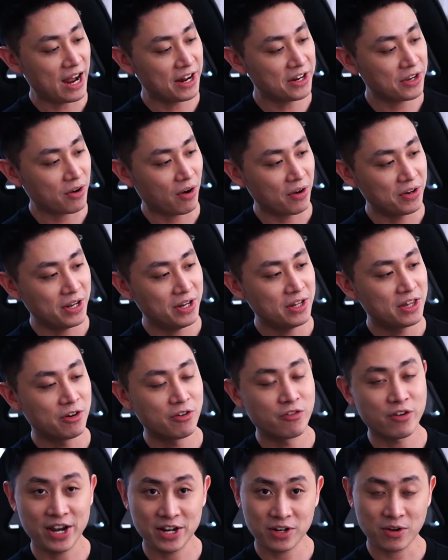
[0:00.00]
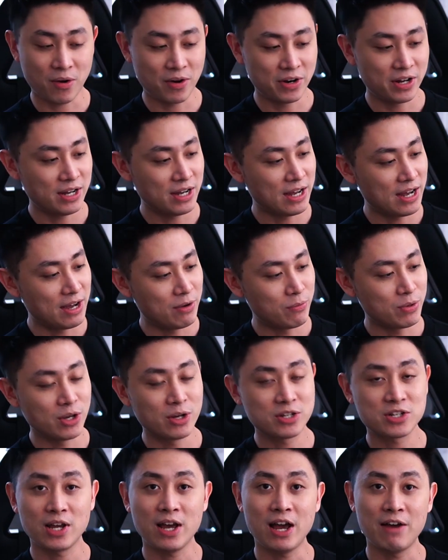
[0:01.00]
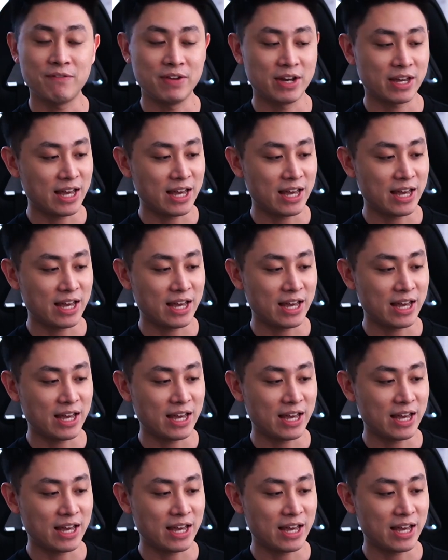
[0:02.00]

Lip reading: other corner, the right corner, we actually have a